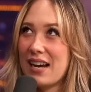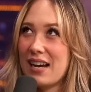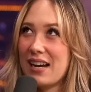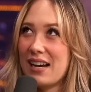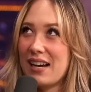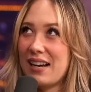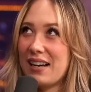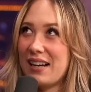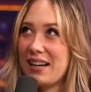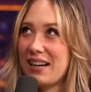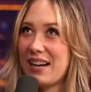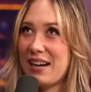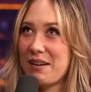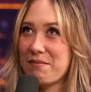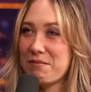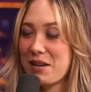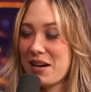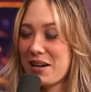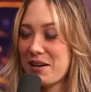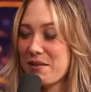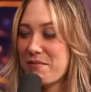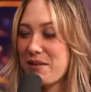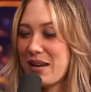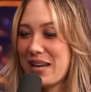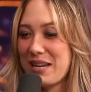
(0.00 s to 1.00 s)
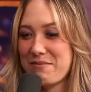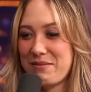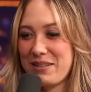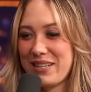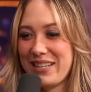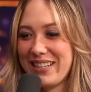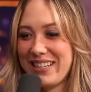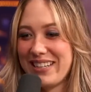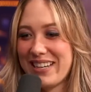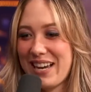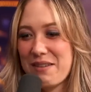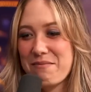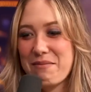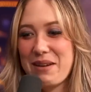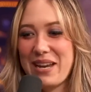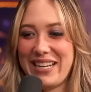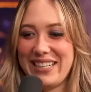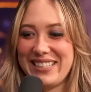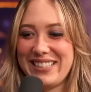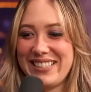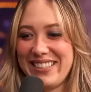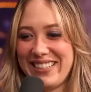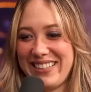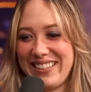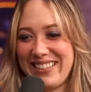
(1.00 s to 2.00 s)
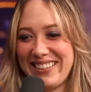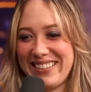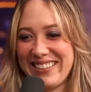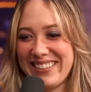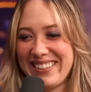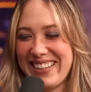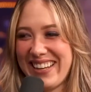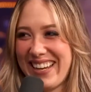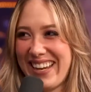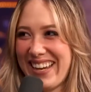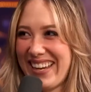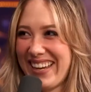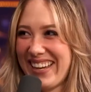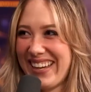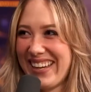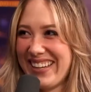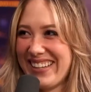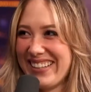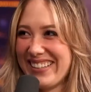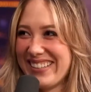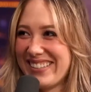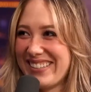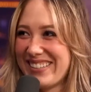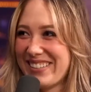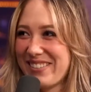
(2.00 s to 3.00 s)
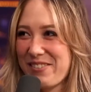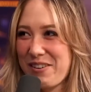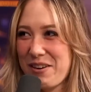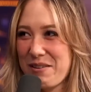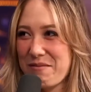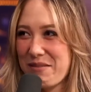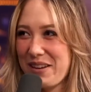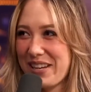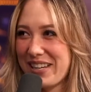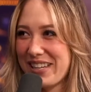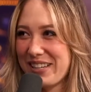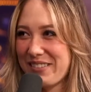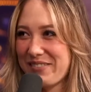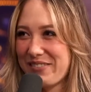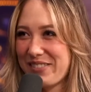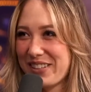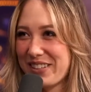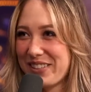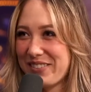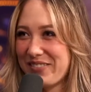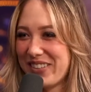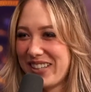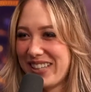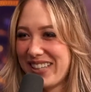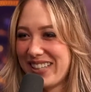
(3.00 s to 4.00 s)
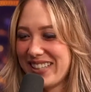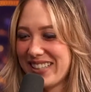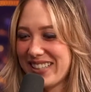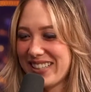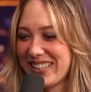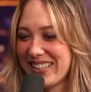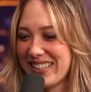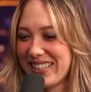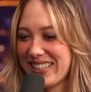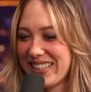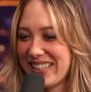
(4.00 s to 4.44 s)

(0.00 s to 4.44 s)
uh, I'm not a baby. I'm eighteen, and quit making fun of me.